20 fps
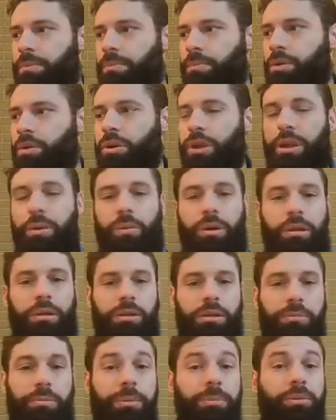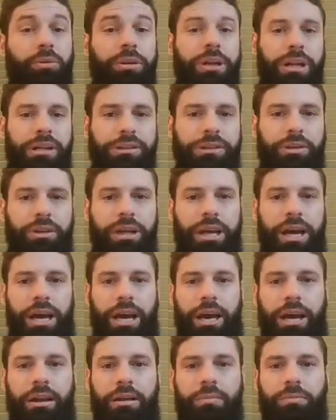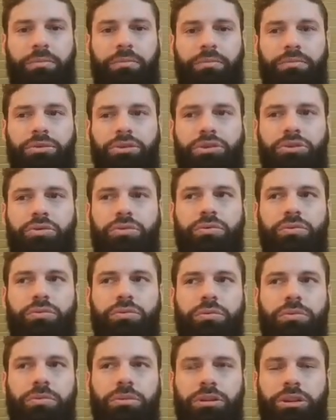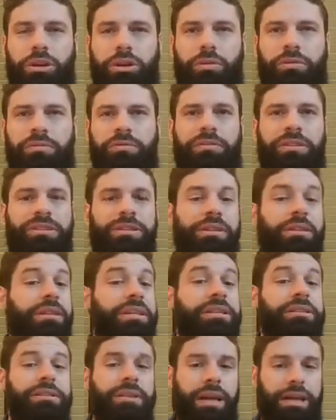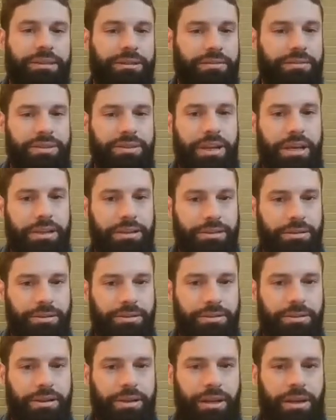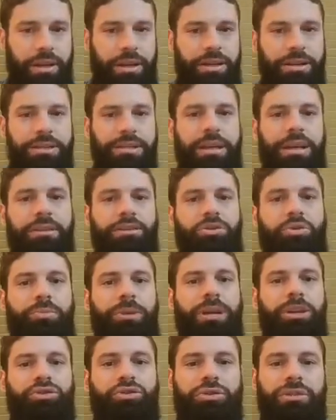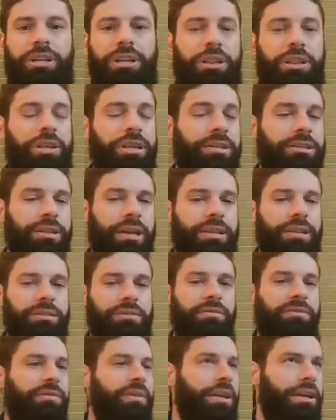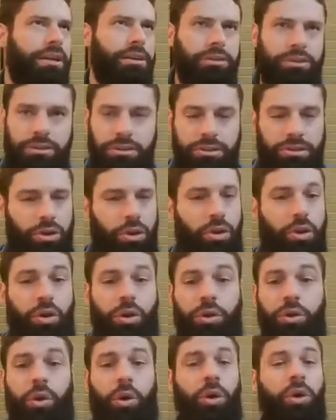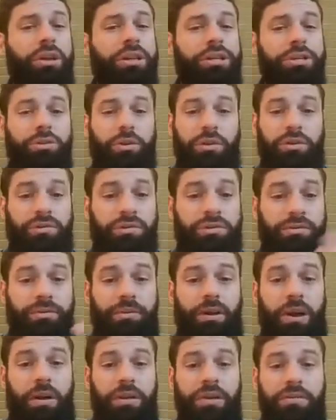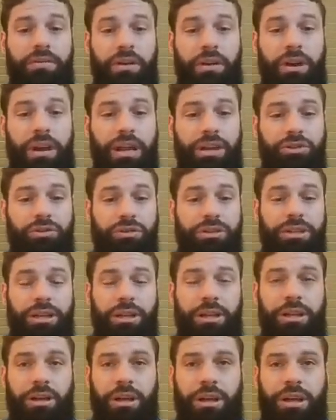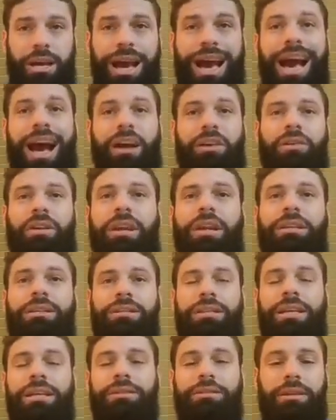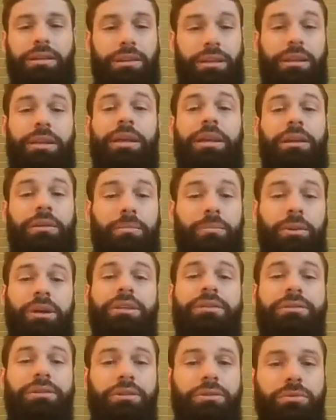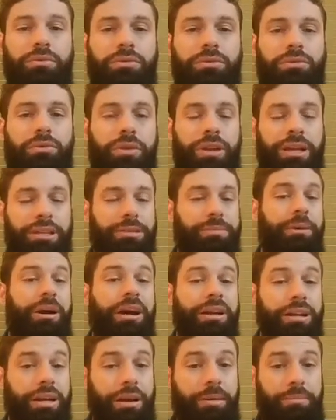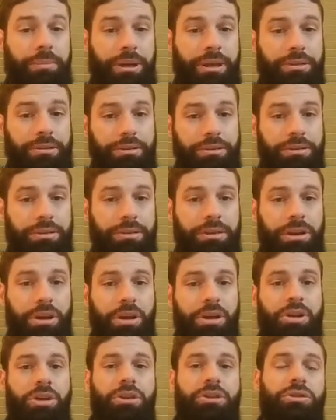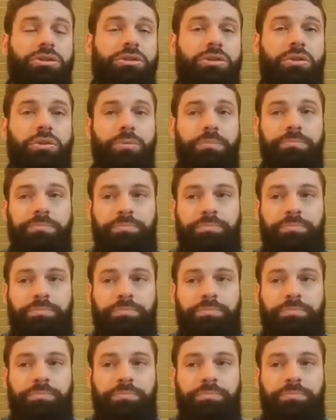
okay, well, the people who clicked on the ad visit these kinds of sites, tend to be interested in these kinds of vehicles, or all these sort of very, very interesting aggregate data that they can bring to you through their smart campaigns. So